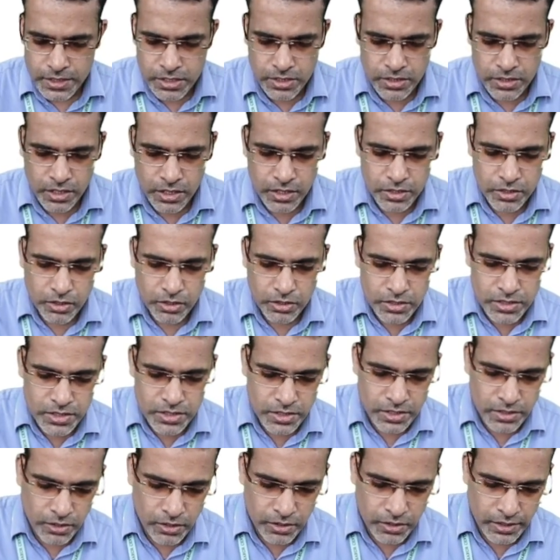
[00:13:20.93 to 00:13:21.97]
So that
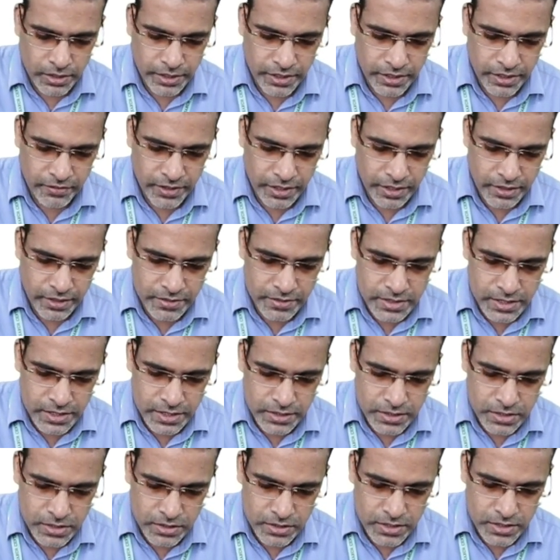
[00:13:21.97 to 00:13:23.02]
also already we have
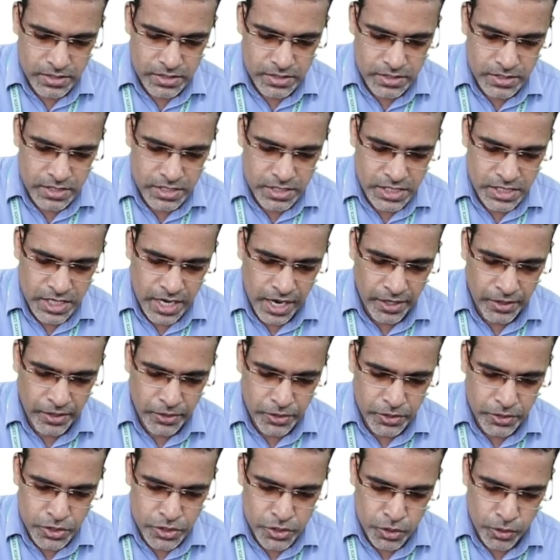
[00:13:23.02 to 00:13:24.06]
seen. So this is the
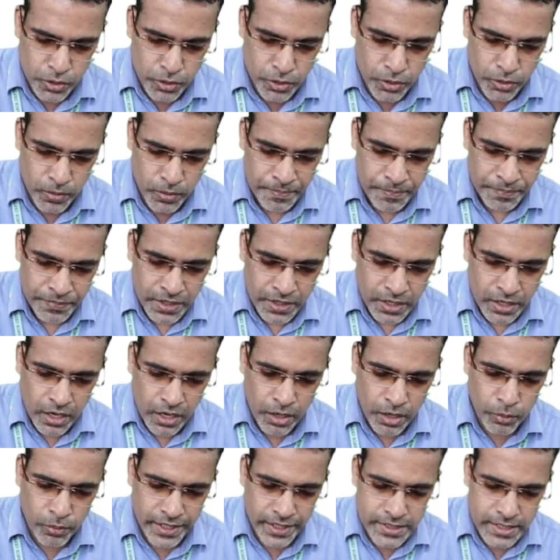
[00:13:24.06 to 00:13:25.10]
shadow to show you
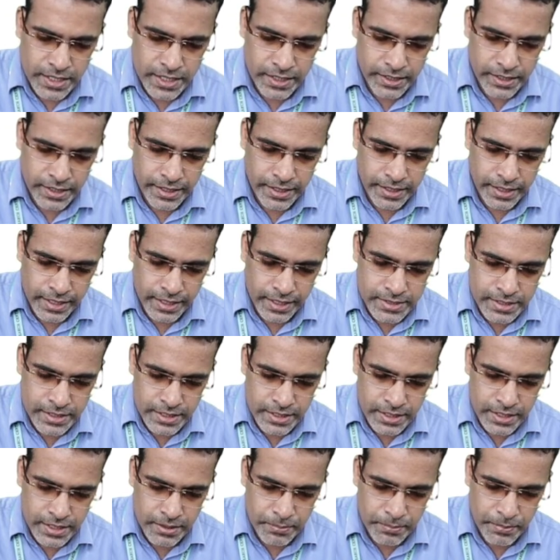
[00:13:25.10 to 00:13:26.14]
how exactly
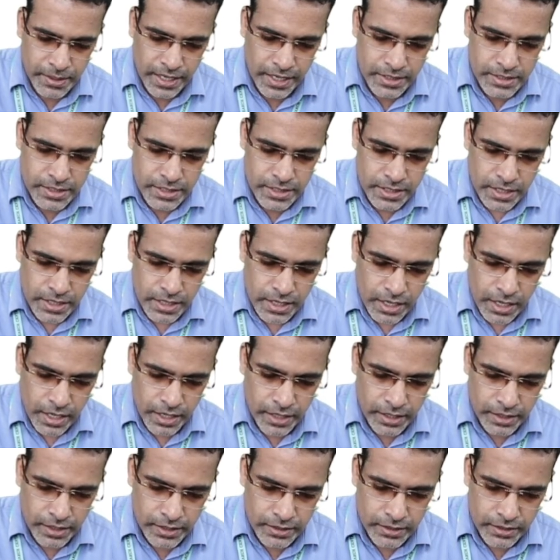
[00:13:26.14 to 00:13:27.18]
ascending branch
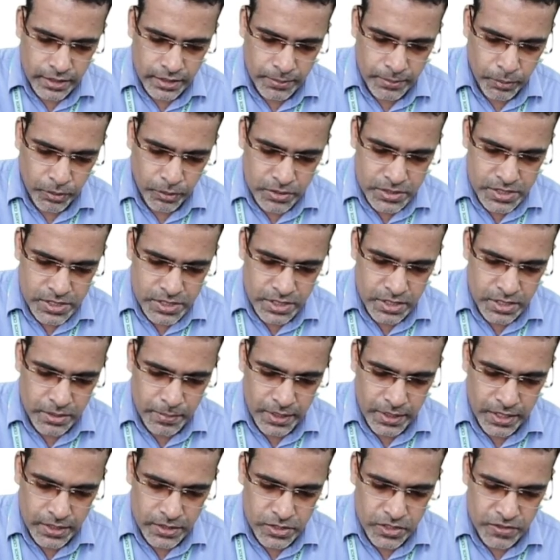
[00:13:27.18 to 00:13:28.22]
and the posterior
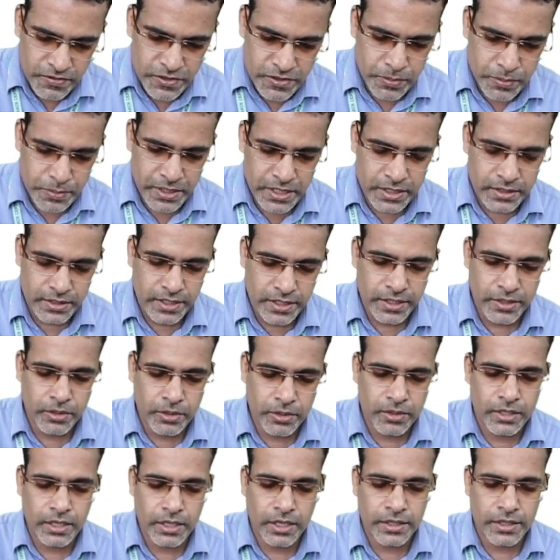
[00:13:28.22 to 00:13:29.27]
branch of superior
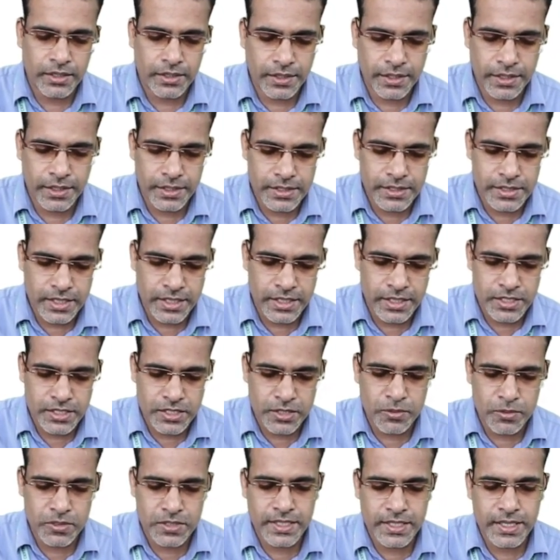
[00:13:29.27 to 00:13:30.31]
thyroid artery is
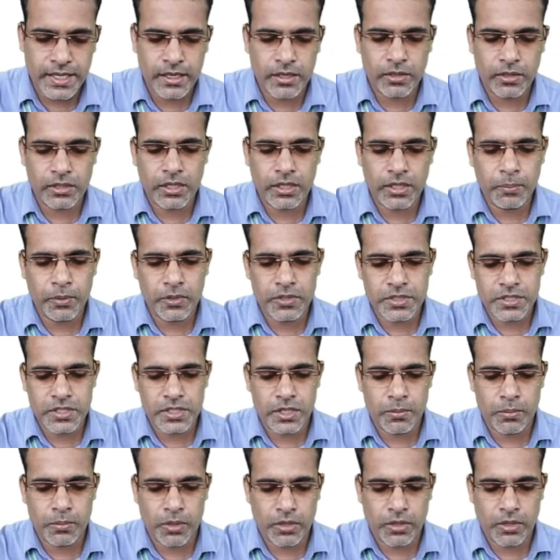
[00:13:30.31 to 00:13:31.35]
anastomosing along the
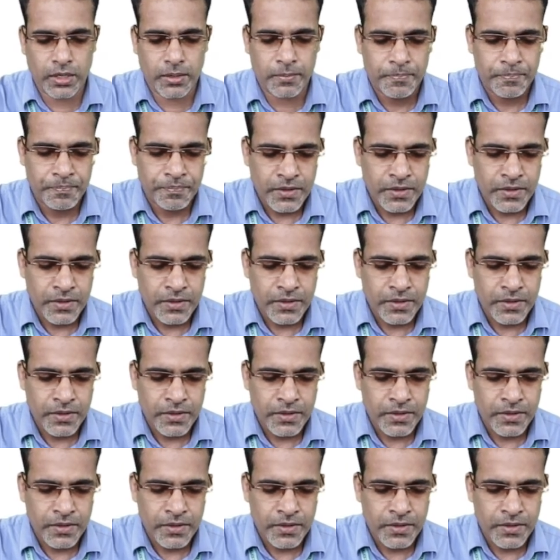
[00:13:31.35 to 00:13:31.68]
posterior border.